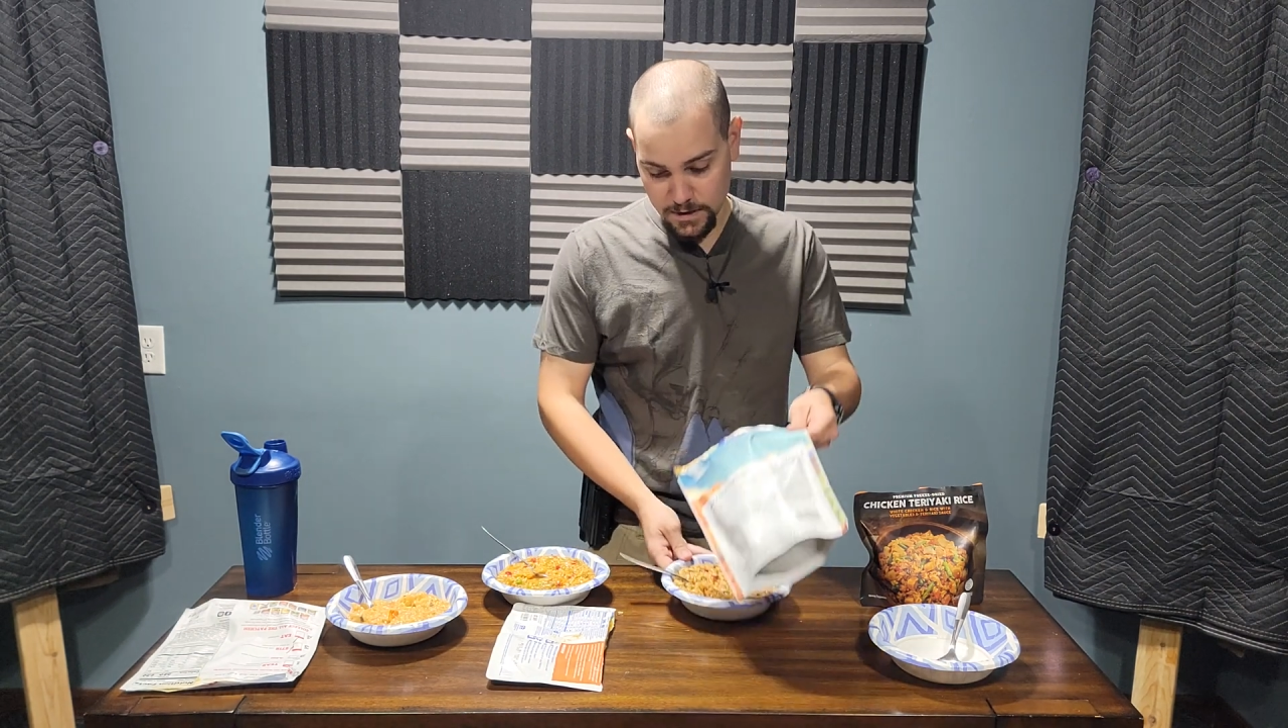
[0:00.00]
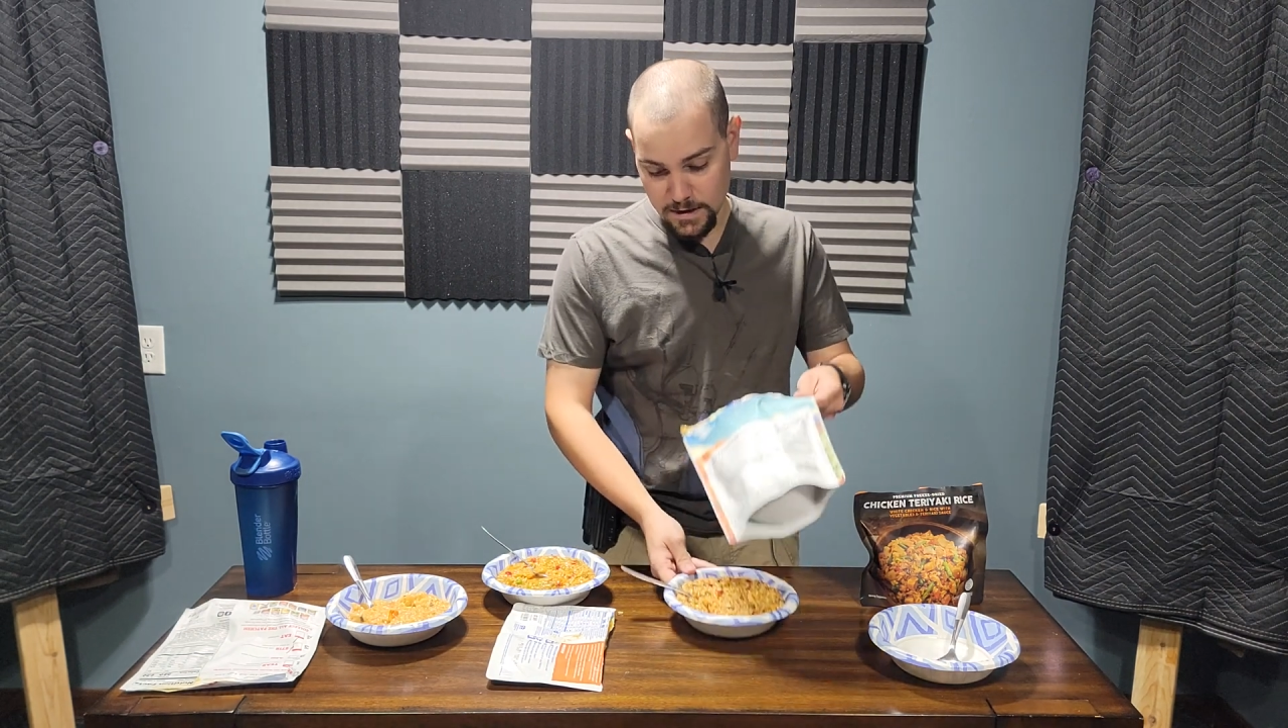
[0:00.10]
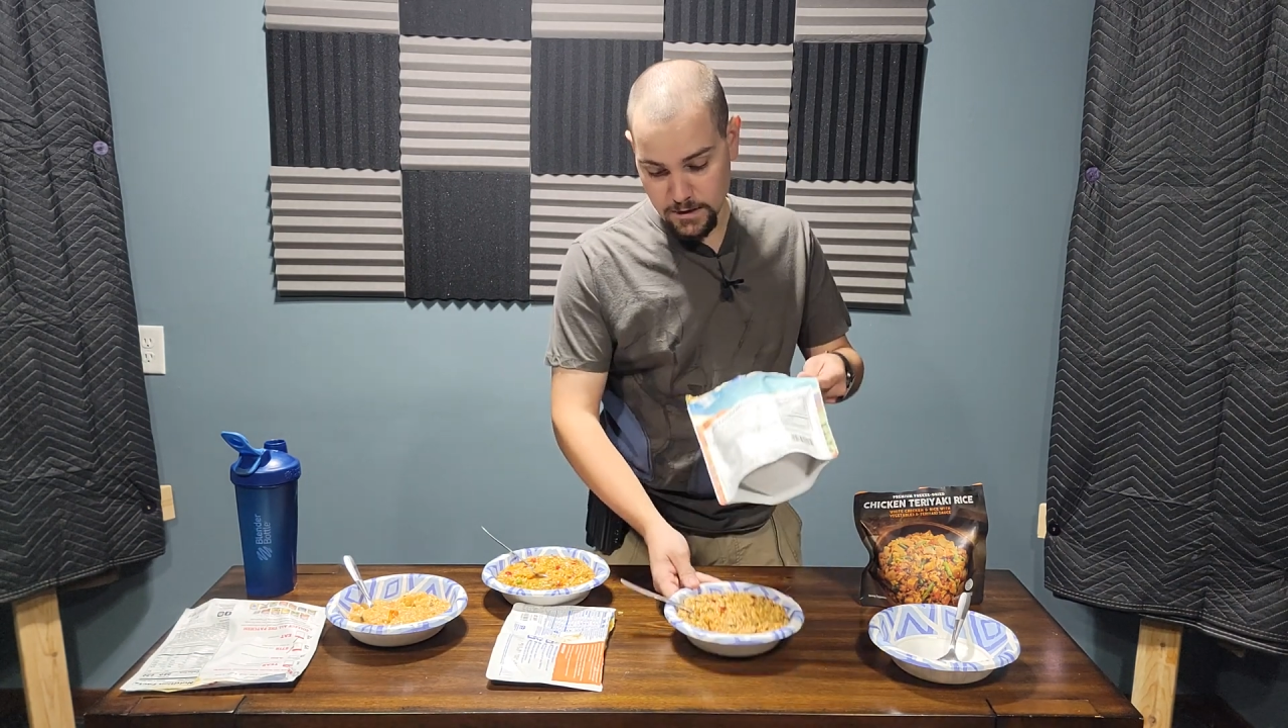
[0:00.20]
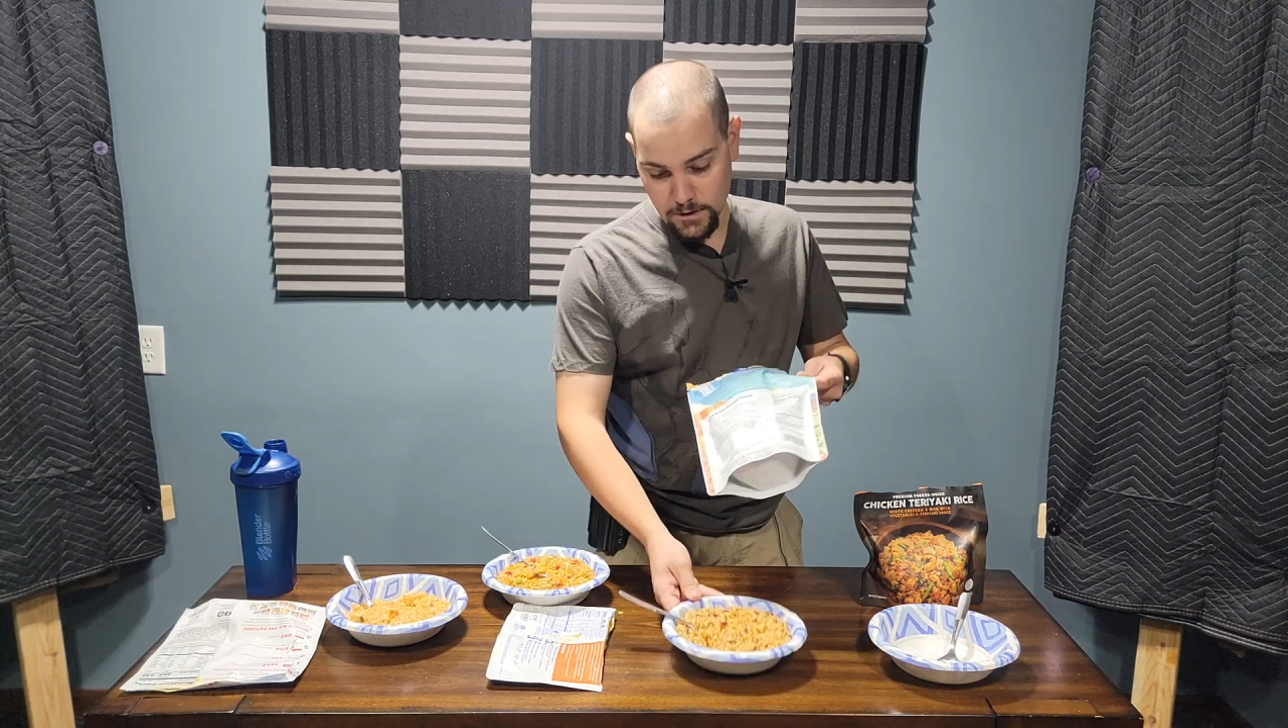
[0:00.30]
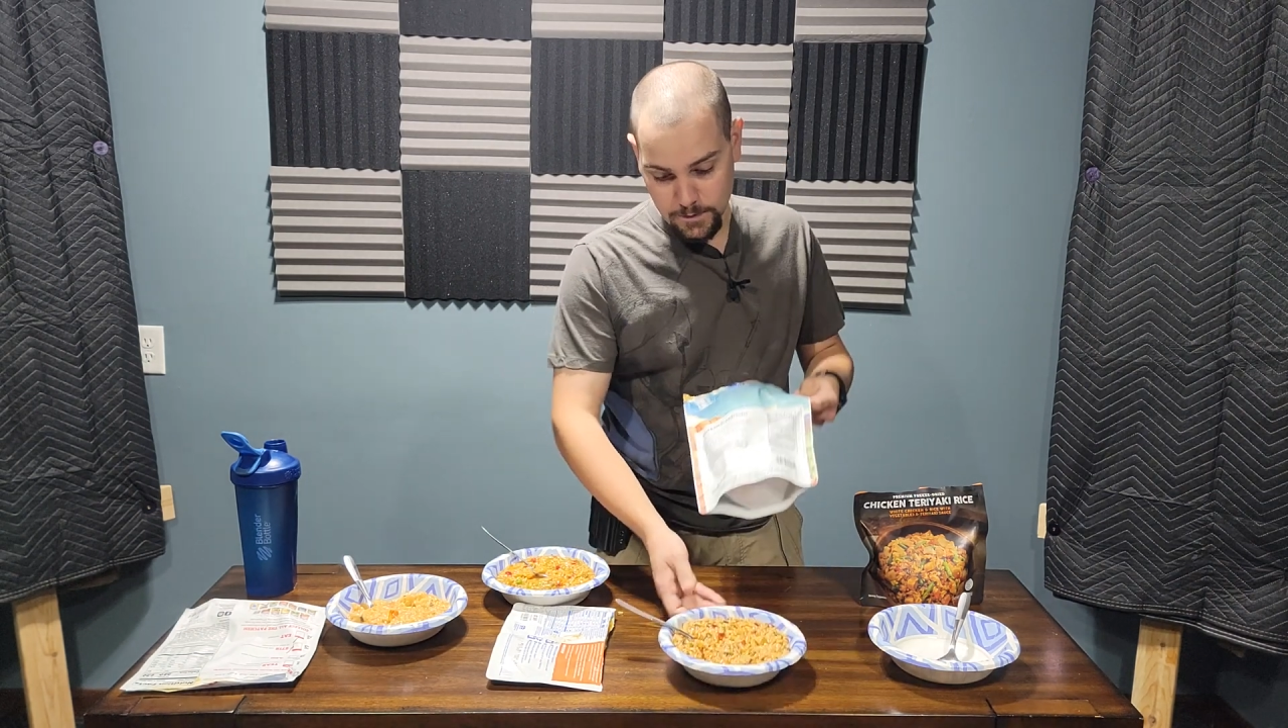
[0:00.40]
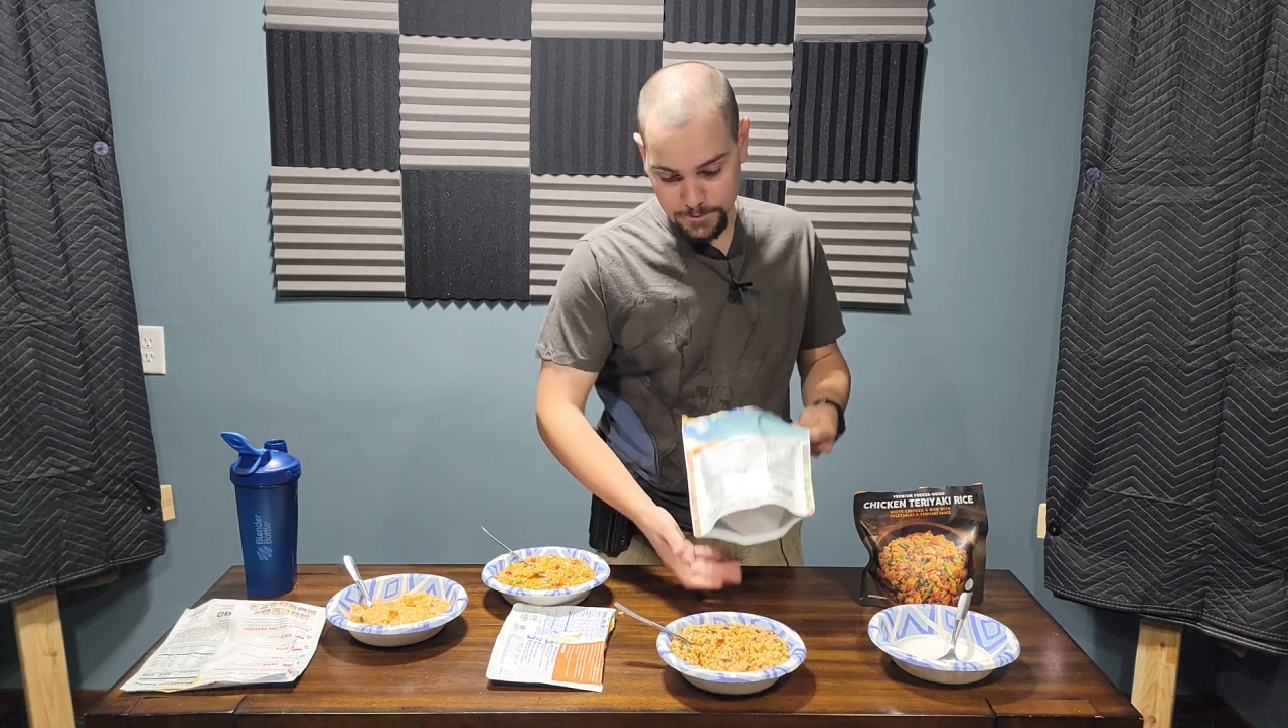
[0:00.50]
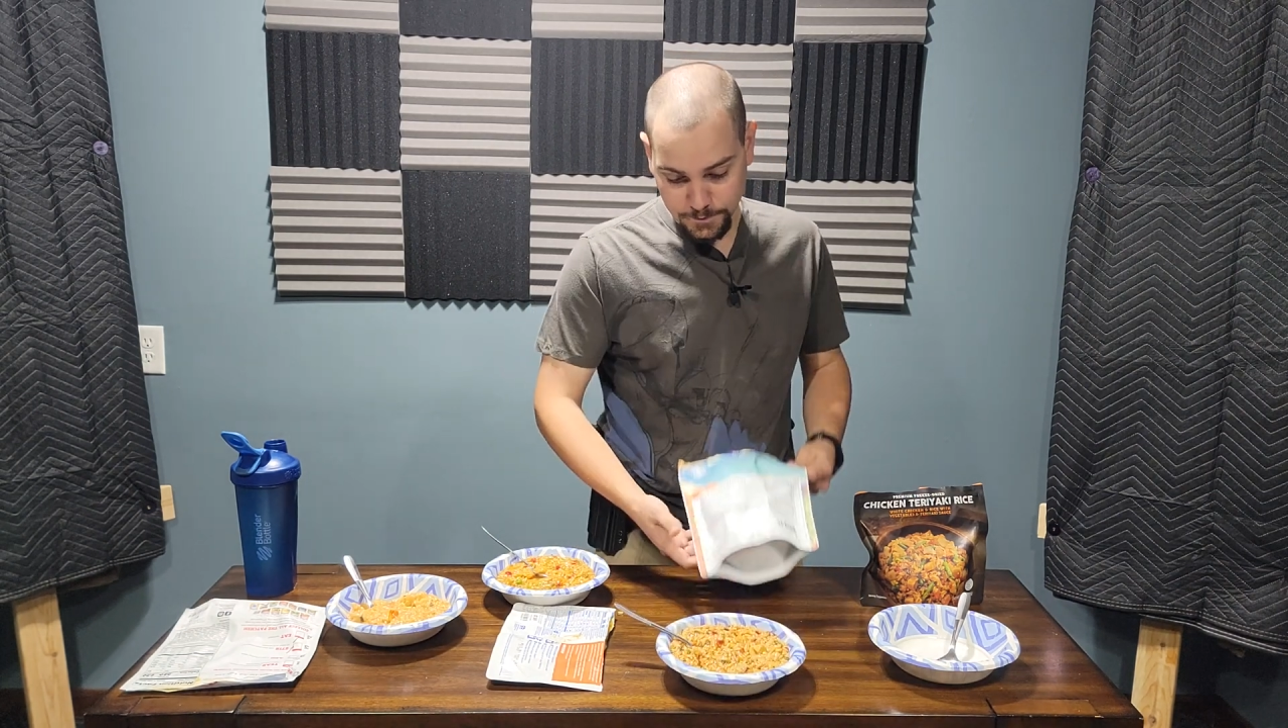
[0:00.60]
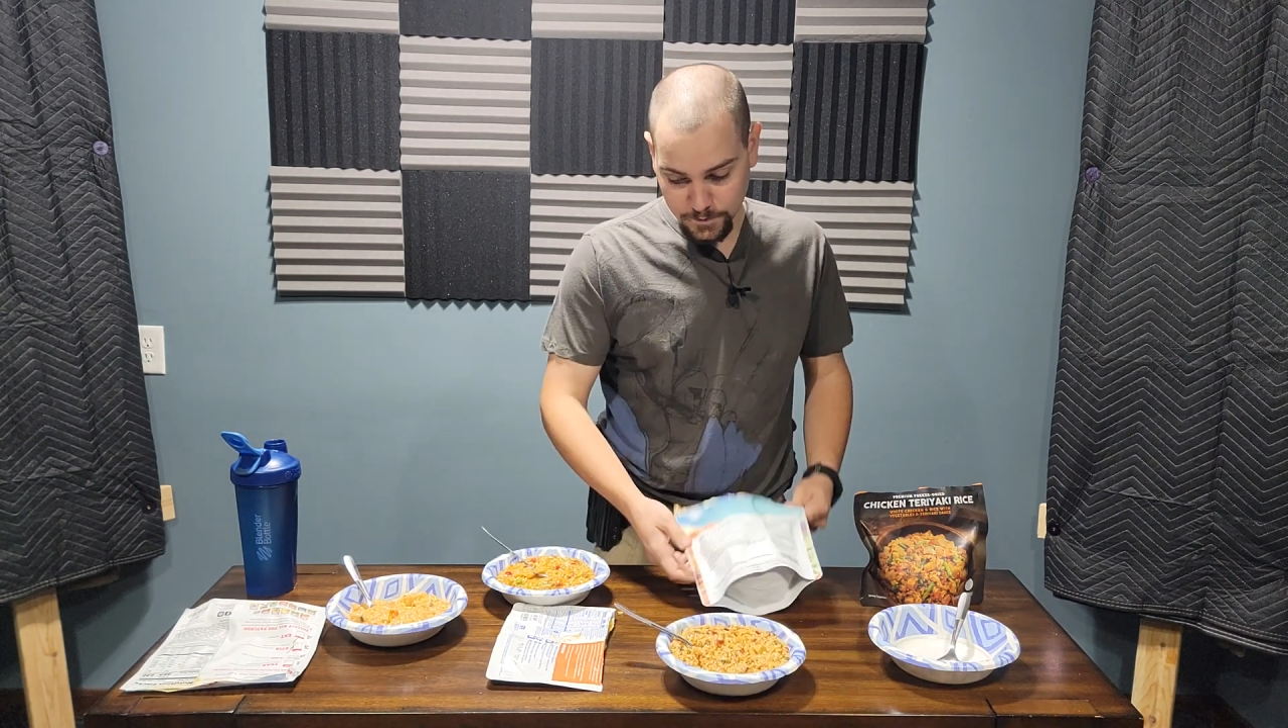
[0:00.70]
here